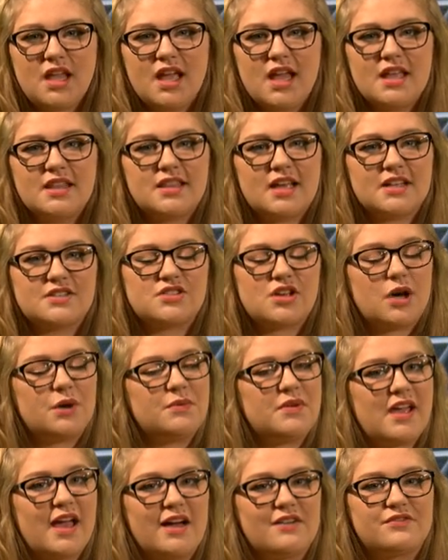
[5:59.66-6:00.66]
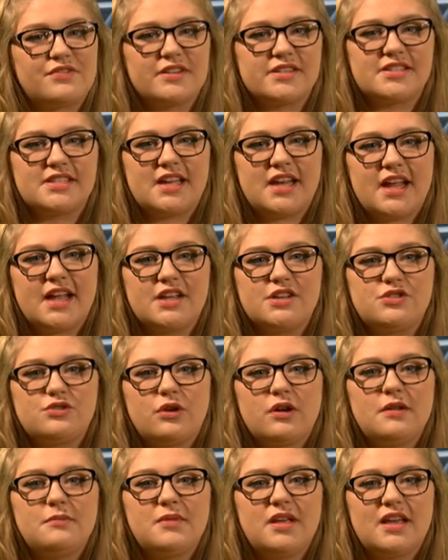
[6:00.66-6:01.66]
And that's all we have for today.
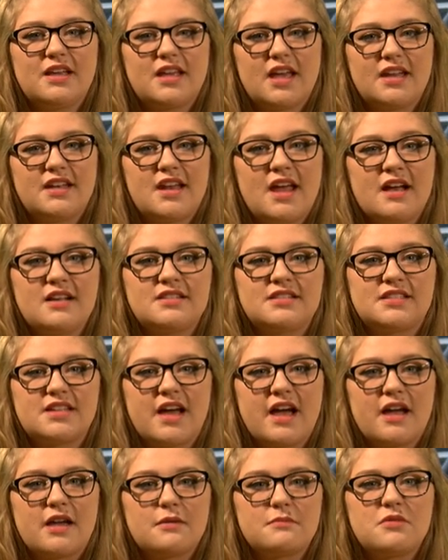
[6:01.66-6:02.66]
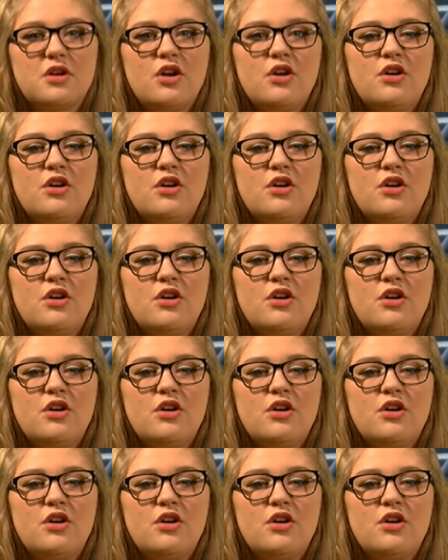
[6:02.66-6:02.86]
Join me again next time